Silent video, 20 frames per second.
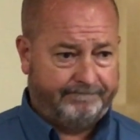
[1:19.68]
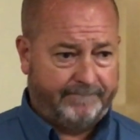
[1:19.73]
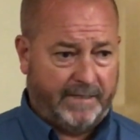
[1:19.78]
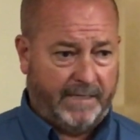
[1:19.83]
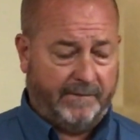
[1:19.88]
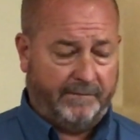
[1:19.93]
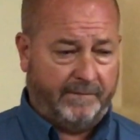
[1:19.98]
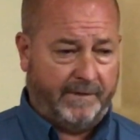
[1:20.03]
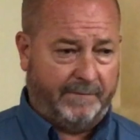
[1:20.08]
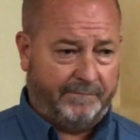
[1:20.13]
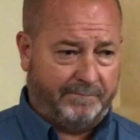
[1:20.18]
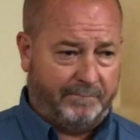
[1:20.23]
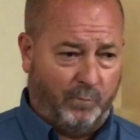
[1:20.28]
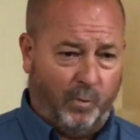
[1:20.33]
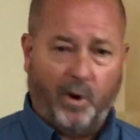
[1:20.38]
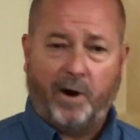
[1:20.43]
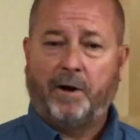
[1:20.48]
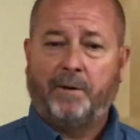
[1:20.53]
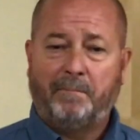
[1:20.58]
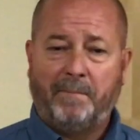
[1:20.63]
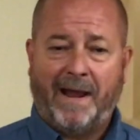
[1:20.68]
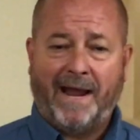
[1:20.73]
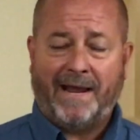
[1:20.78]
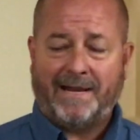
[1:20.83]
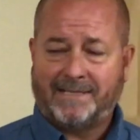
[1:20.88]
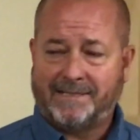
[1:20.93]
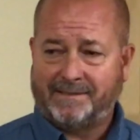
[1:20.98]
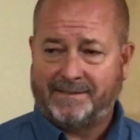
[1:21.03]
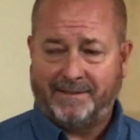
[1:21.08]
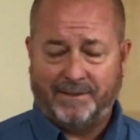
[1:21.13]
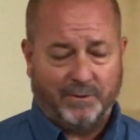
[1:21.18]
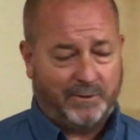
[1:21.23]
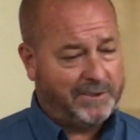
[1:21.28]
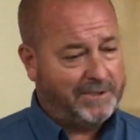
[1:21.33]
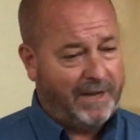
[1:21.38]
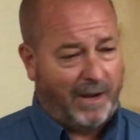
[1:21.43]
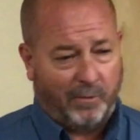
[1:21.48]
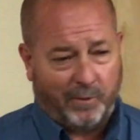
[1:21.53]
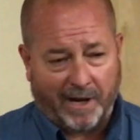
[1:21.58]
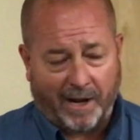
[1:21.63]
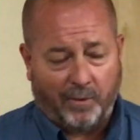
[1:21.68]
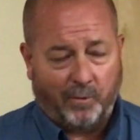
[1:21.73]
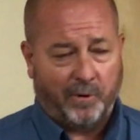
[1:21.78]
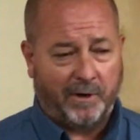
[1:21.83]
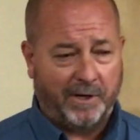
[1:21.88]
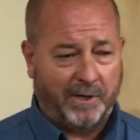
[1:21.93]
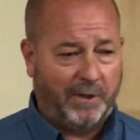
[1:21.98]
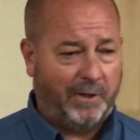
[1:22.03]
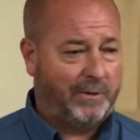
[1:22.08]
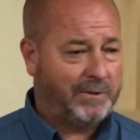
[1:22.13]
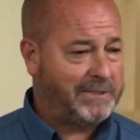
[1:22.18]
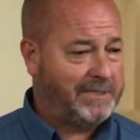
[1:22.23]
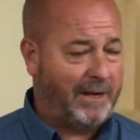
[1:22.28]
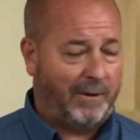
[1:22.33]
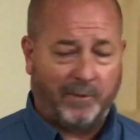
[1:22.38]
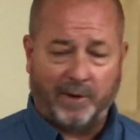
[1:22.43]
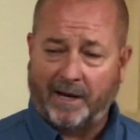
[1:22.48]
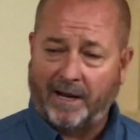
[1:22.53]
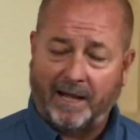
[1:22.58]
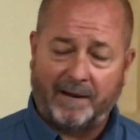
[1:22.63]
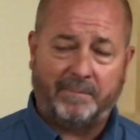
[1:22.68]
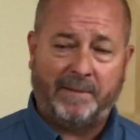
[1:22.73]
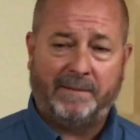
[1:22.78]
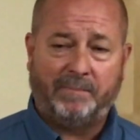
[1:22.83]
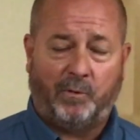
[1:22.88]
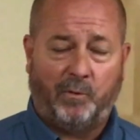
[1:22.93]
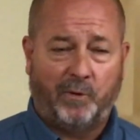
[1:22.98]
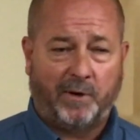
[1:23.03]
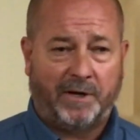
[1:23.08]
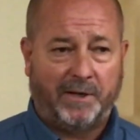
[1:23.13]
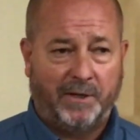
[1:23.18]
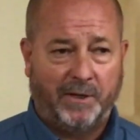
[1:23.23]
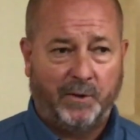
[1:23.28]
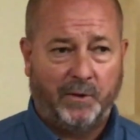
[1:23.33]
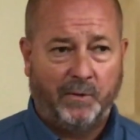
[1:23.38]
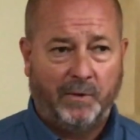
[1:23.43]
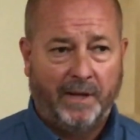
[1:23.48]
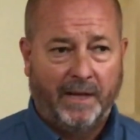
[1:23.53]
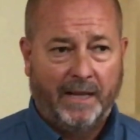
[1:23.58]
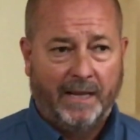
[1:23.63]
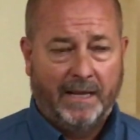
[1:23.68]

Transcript: if wearing masks, it's not what I want to do. It's not what a lot of people want to do.